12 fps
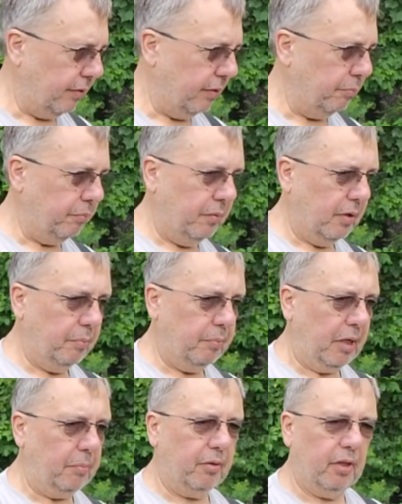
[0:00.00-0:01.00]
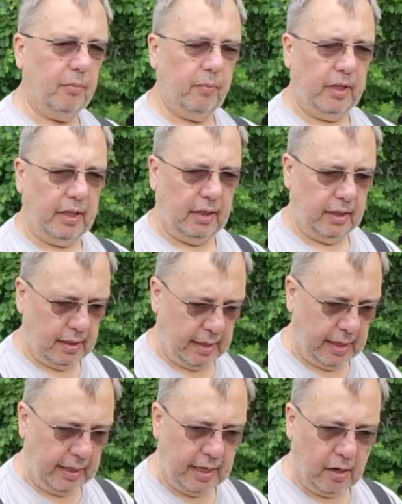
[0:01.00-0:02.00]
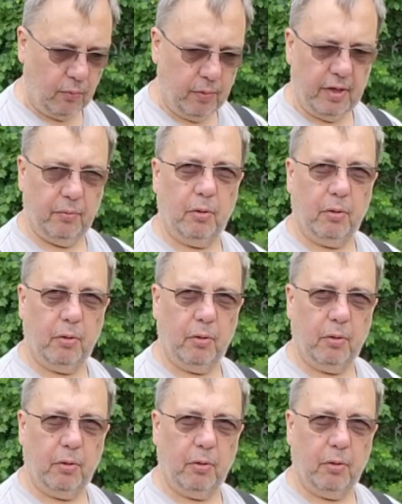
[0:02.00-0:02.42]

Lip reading: the people that we hang out with,